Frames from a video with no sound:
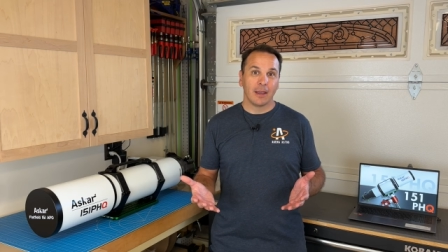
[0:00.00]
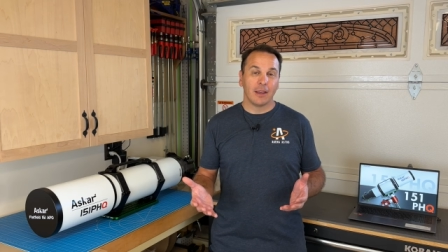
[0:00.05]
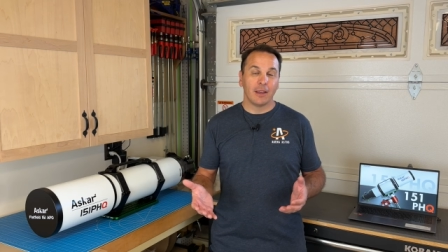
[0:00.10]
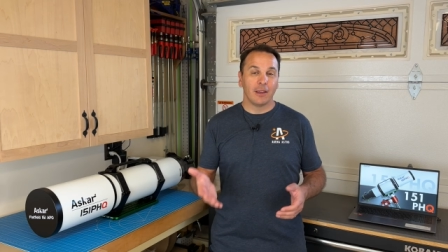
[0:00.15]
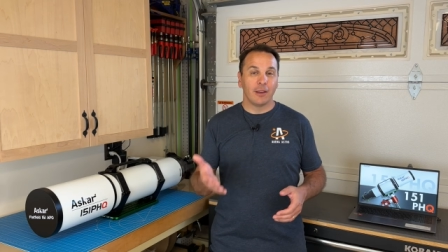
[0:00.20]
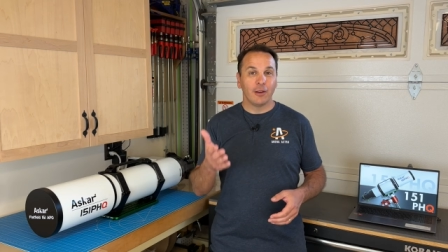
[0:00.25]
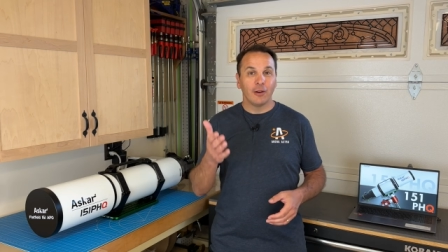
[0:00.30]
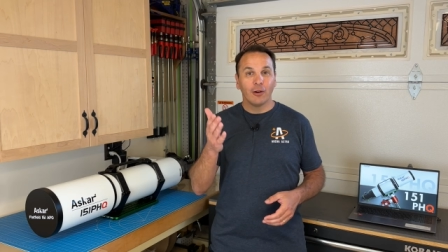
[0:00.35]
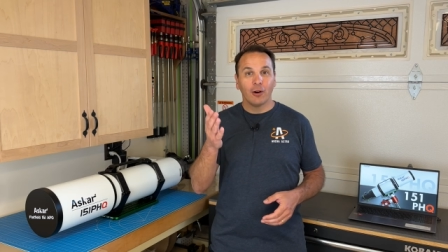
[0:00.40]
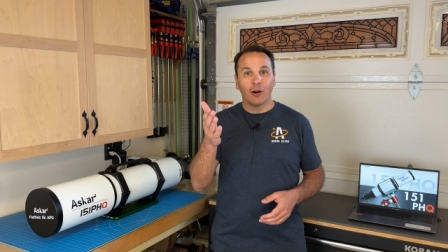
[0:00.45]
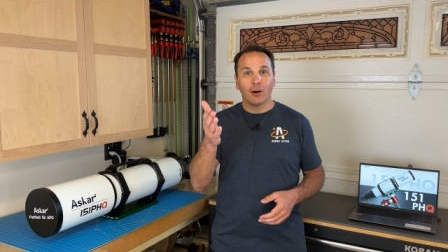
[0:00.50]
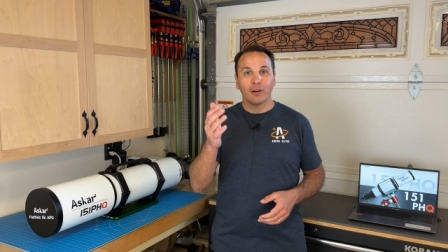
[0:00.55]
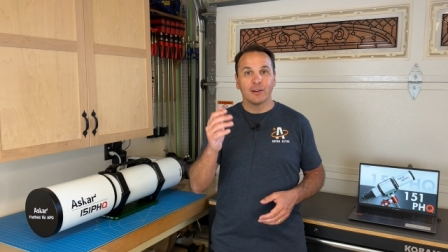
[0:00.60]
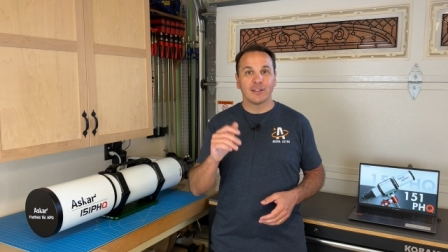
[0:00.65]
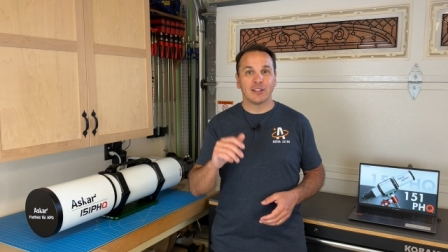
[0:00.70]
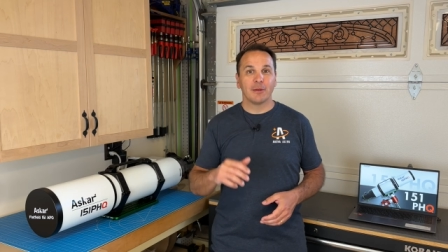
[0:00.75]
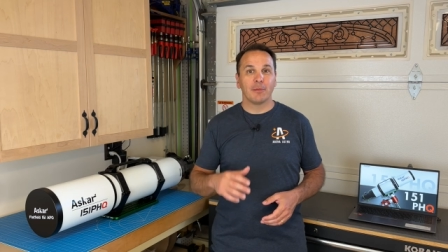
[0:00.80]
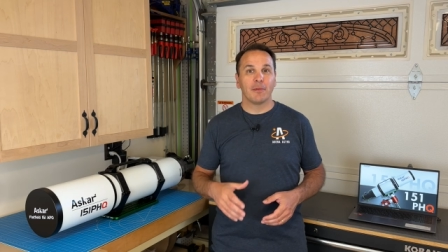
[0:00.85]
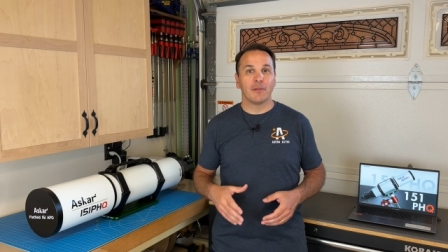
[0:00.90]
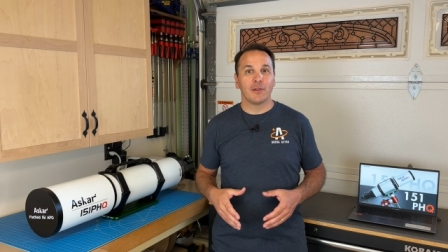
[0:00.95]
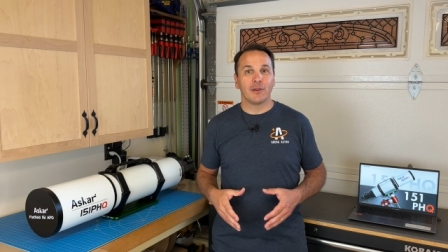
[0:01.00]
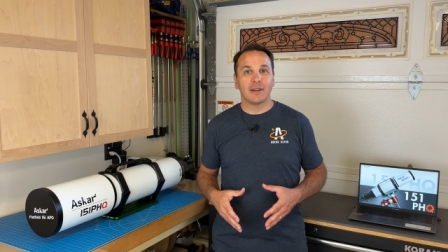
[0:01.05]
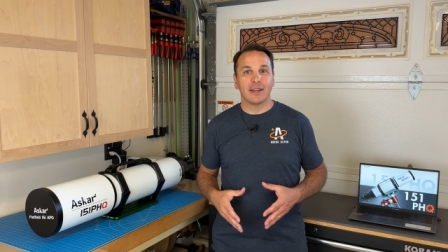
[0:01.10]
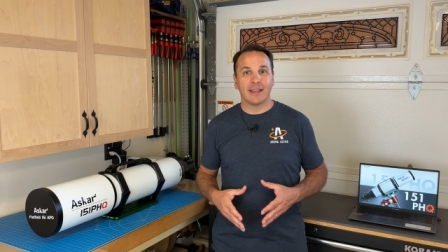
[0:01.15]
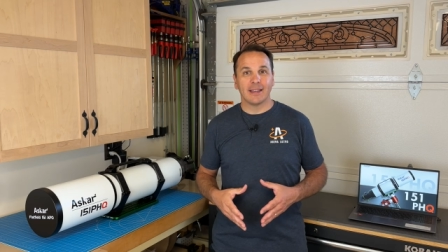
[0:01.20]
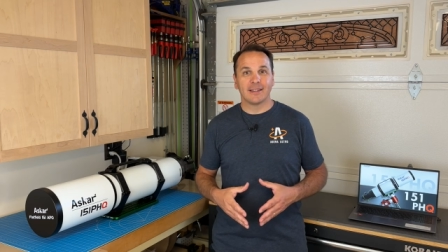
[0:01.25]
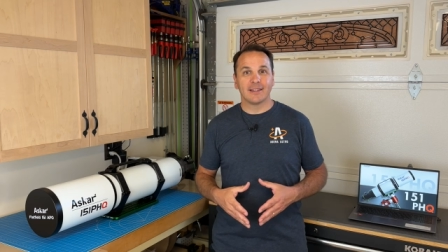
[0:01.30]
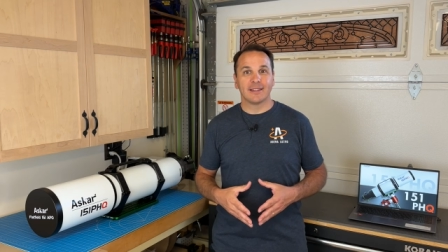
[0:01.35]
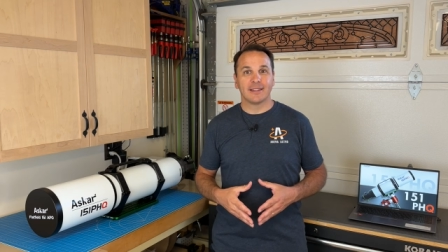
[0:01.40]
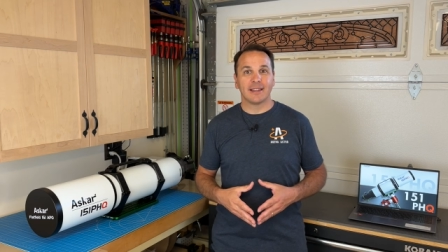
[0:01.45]
Here are some of the
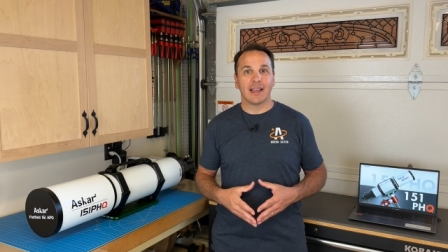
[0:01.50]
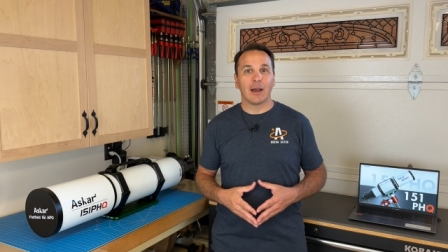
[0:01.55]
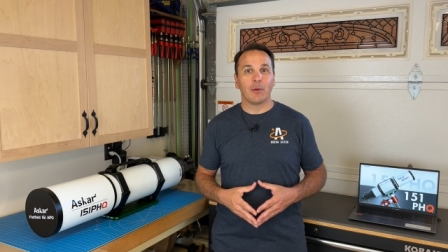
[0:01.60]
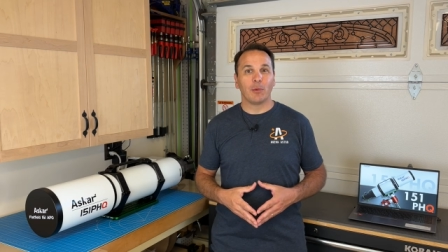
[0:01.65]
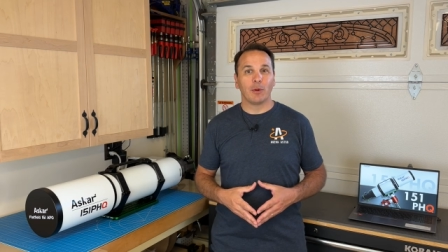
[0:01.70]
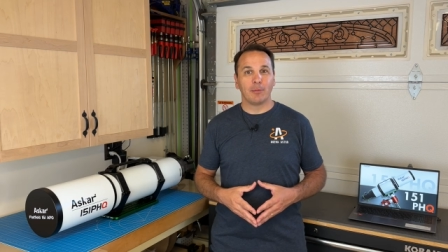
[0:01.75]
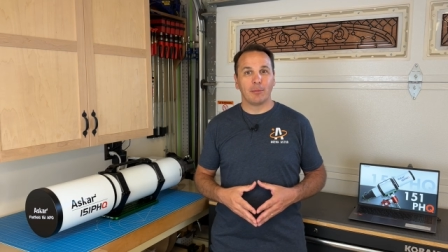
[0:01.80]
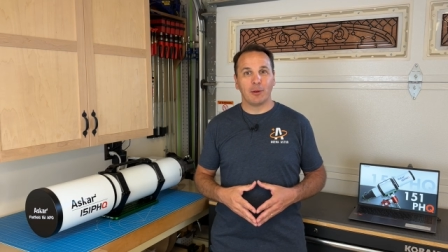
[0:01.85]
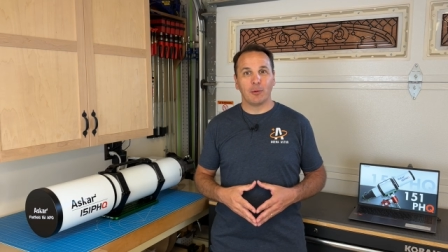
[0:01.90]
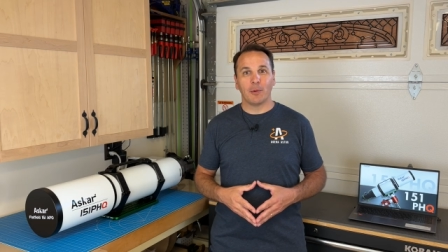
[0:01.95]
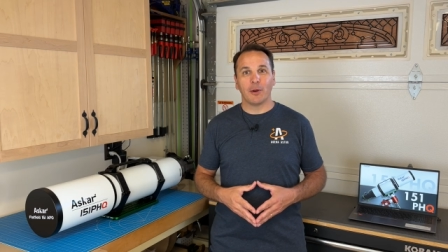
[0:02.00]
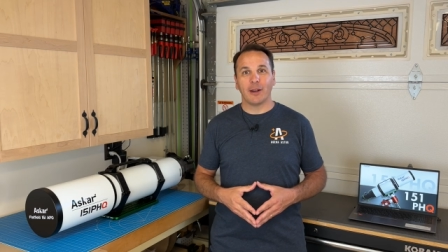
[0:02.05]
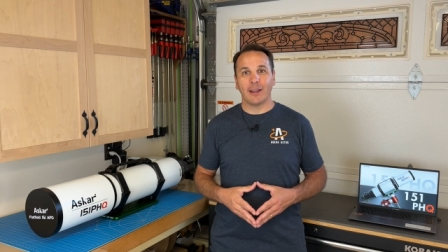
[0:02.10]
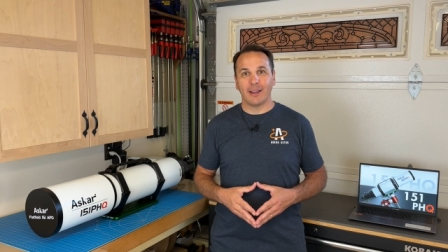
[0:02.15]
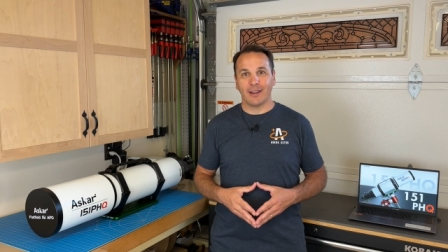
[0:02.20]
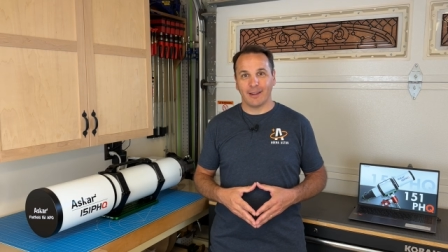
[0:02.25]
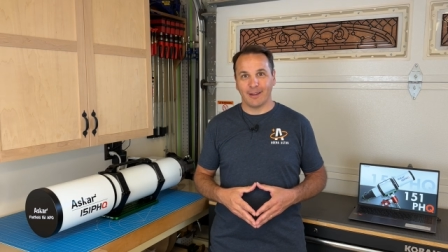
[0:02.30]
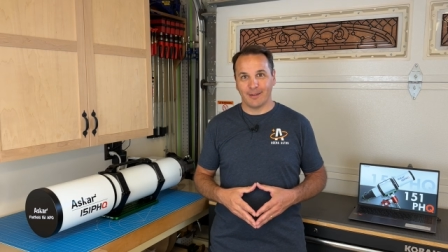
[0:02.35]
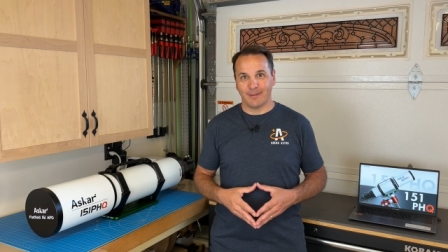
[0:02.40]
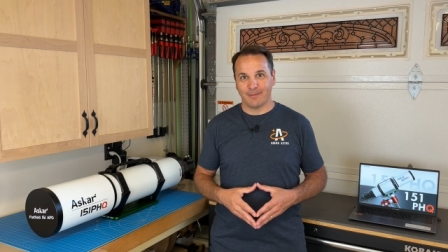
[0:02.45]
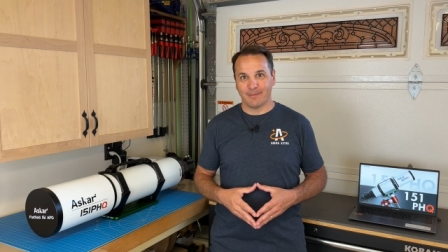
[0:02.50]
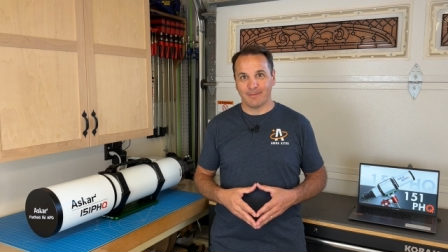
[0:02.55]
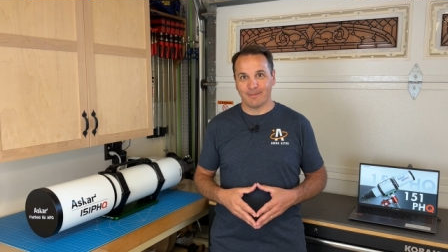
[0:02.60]
tests I will be running.